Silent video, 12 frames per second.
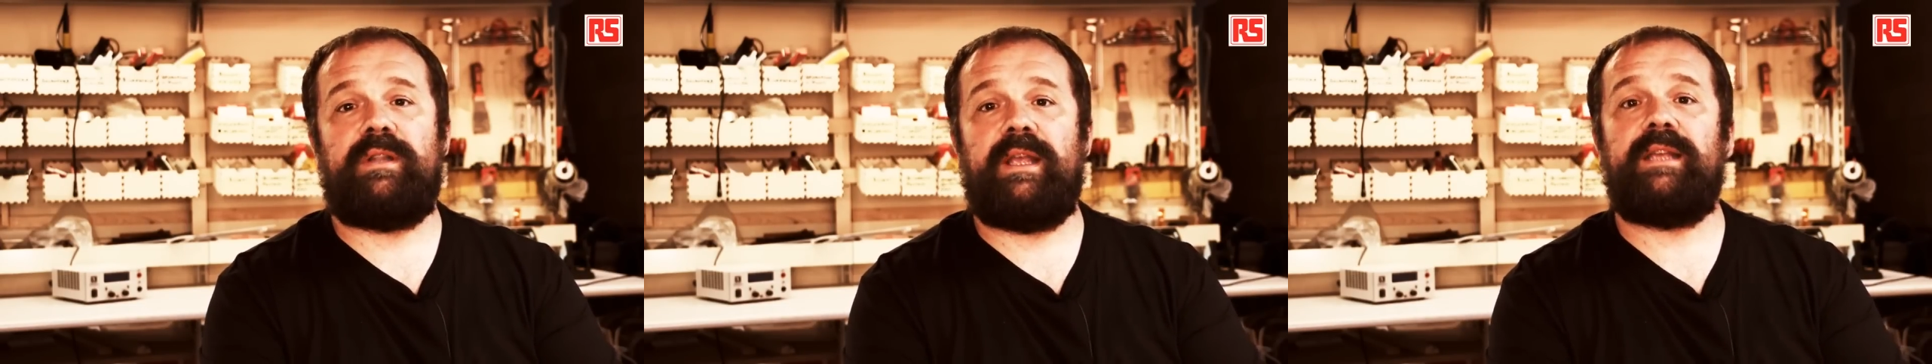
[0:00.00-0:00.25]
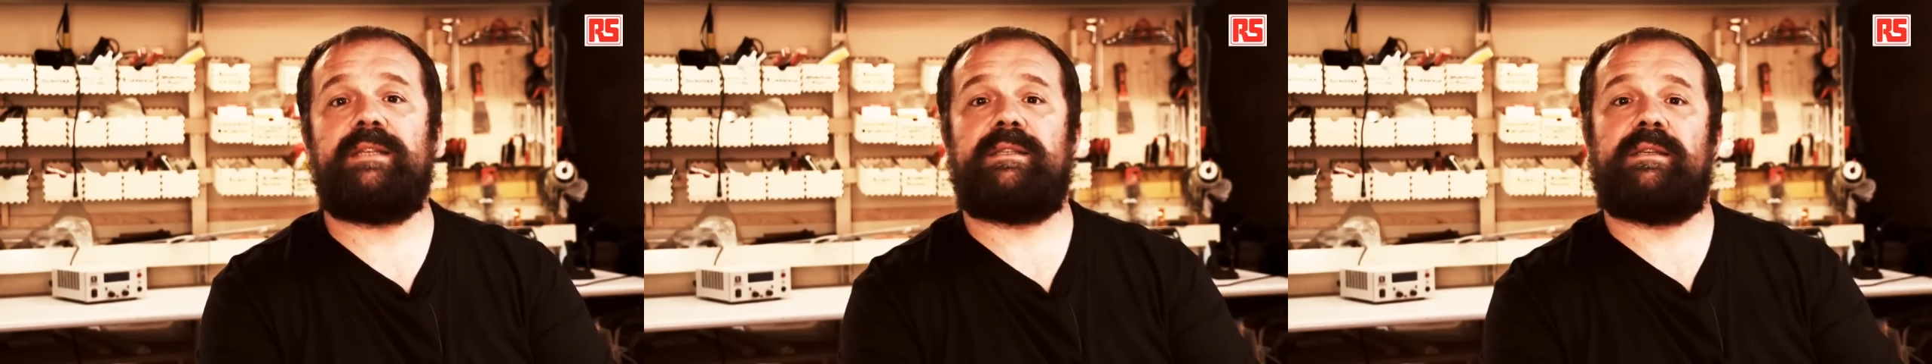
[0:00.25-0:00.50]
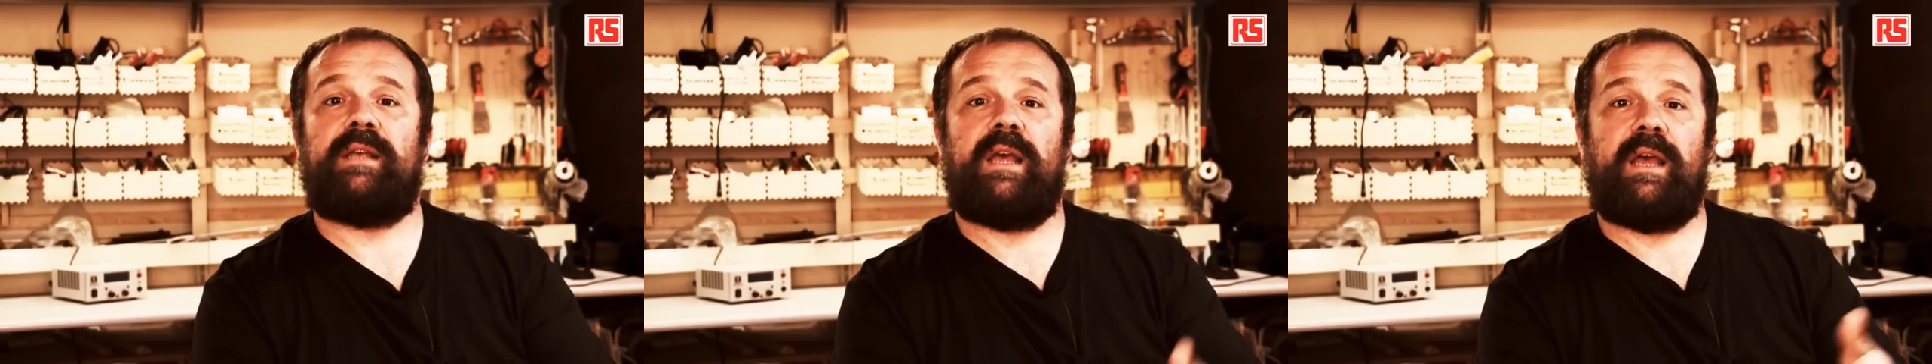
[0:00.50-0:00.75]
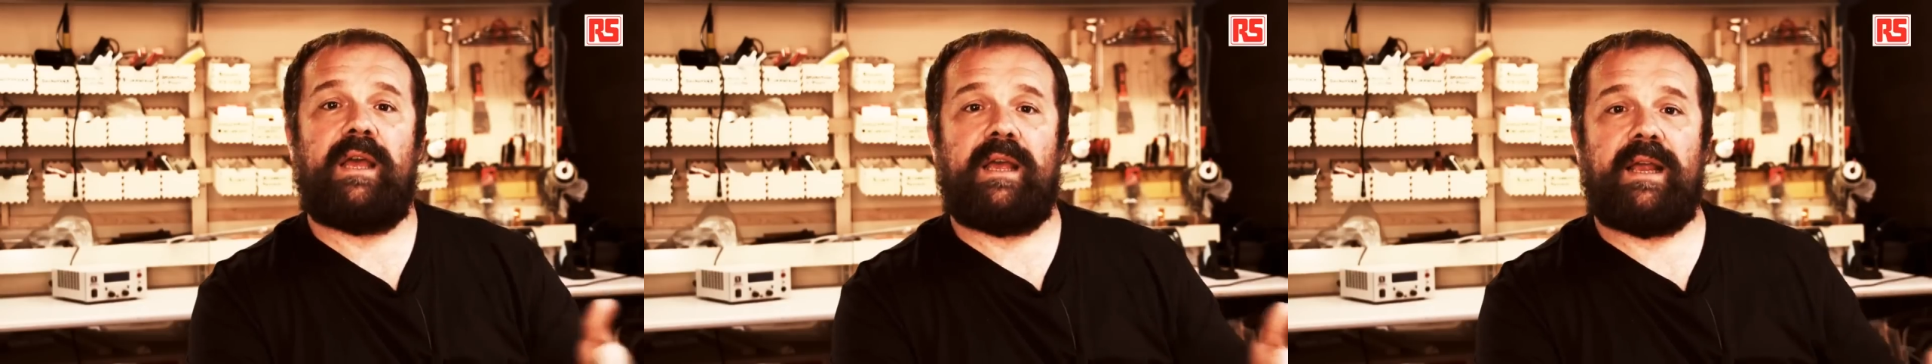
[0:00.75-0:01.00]
this
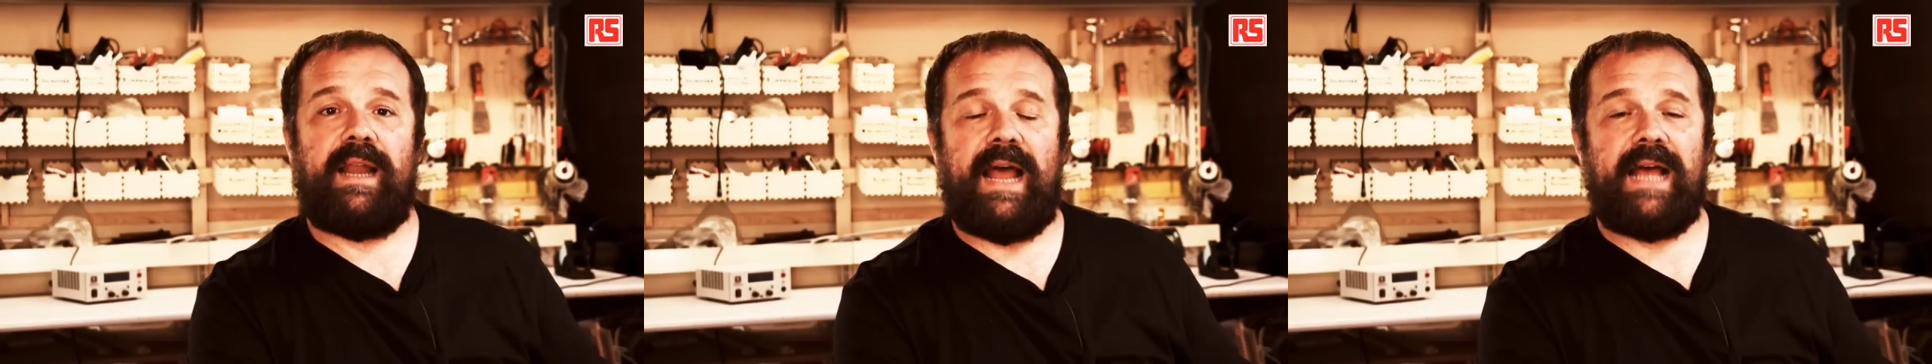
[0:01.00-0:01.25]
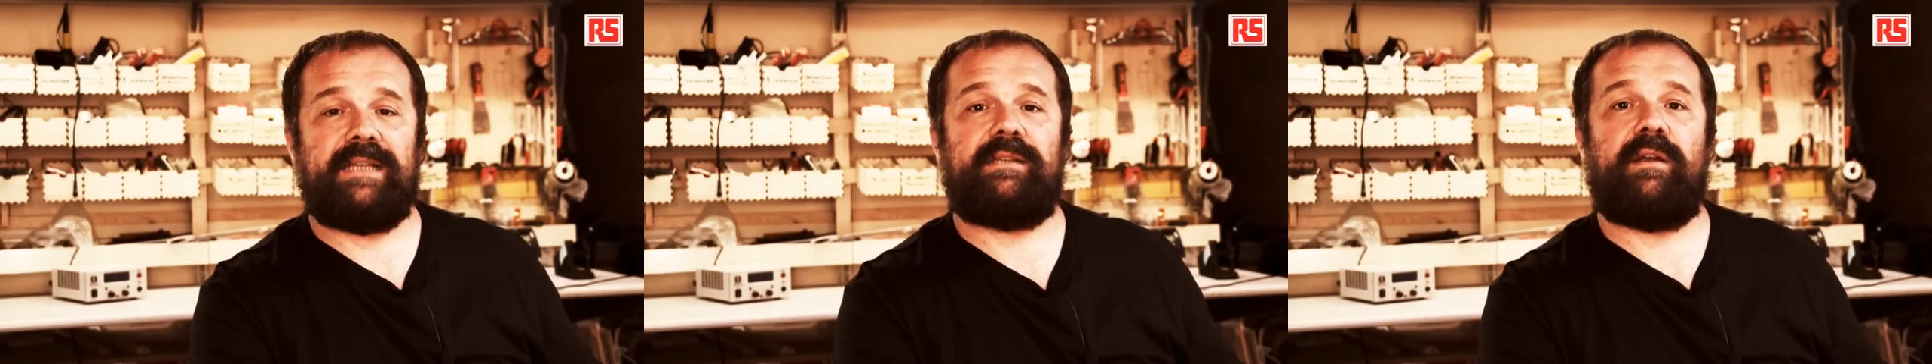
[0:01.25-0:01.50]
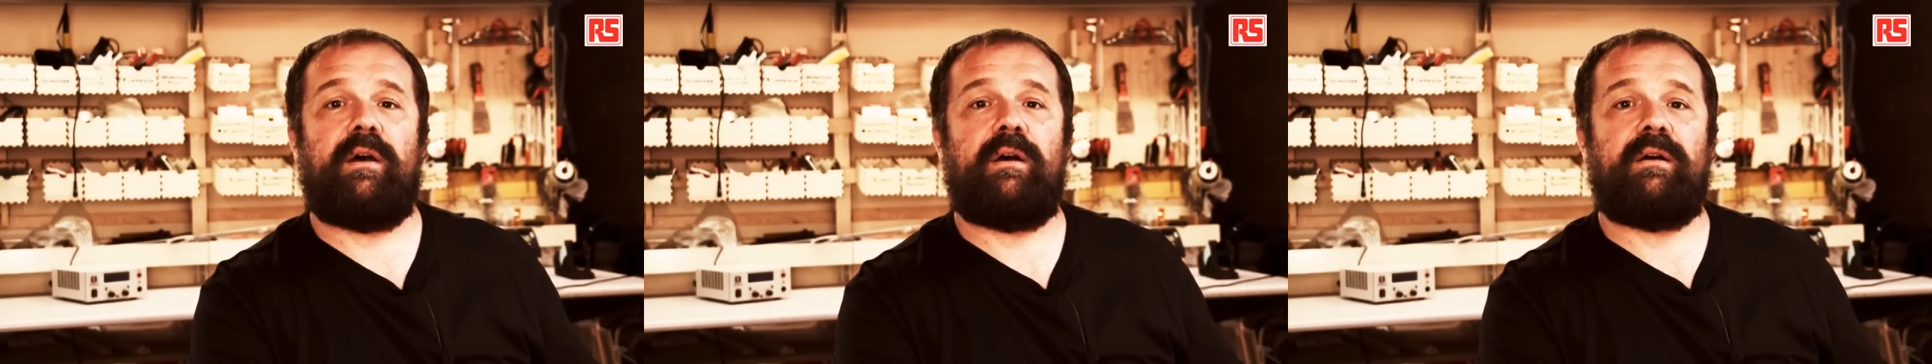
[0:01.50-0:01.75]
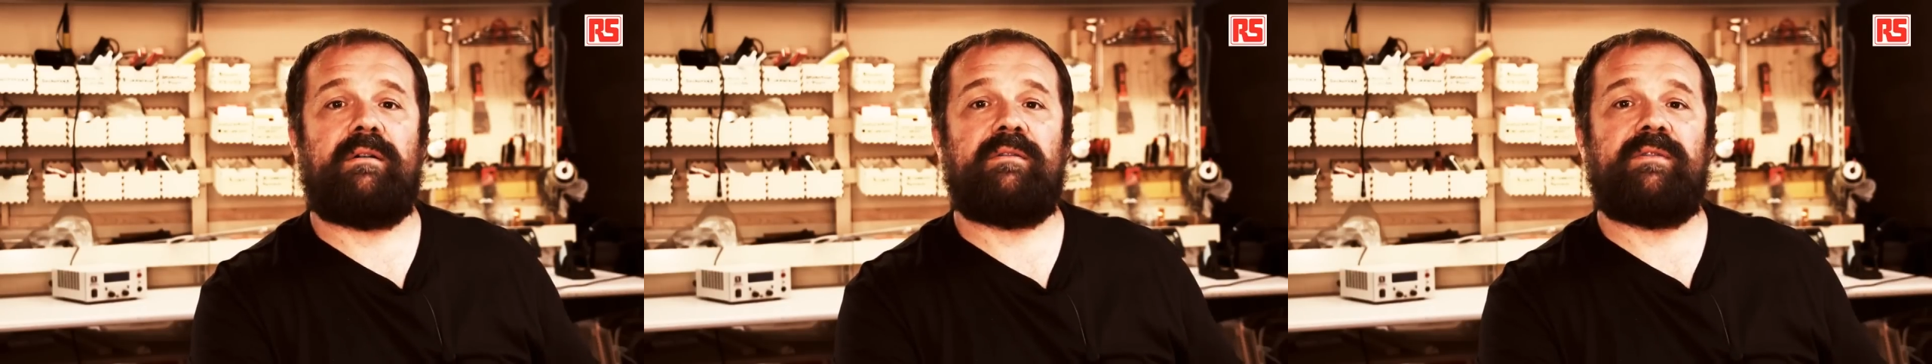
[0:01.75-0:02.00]
class
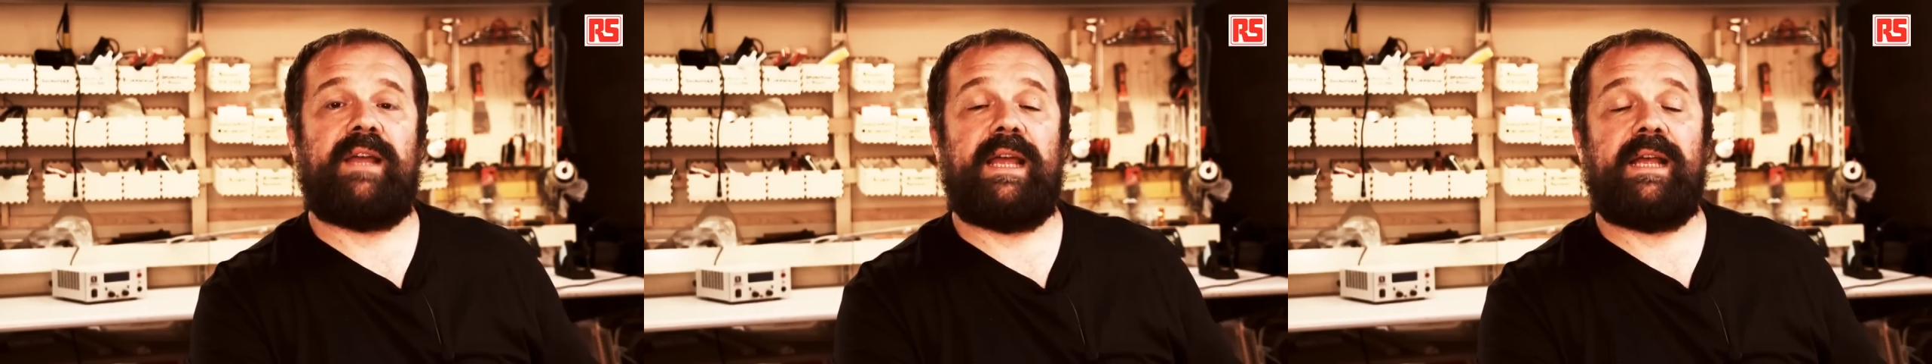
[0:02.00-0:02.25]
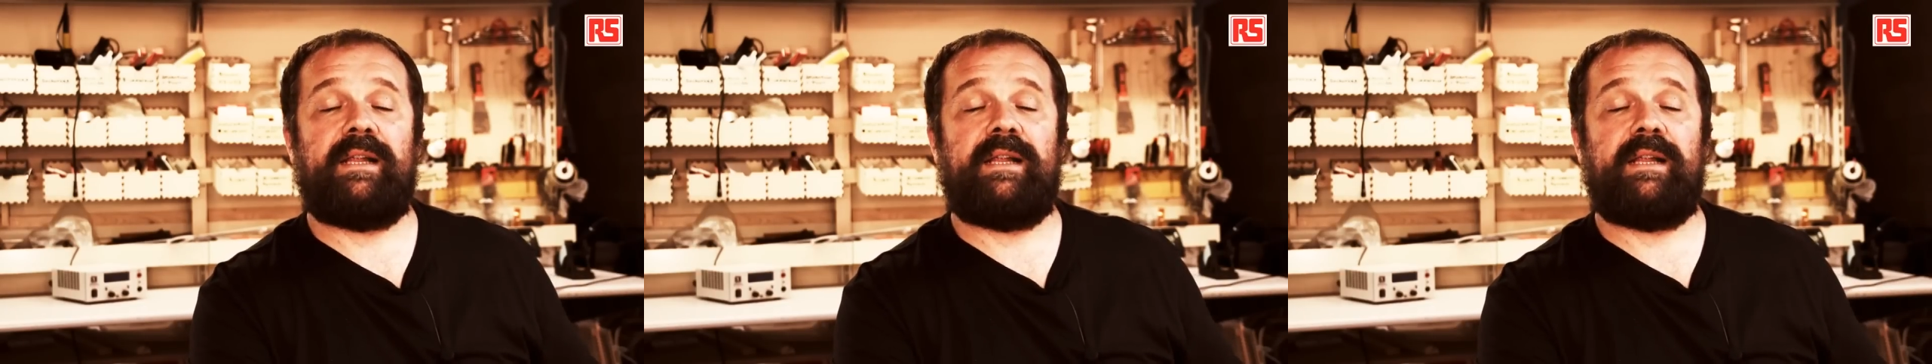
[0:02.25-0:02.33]
of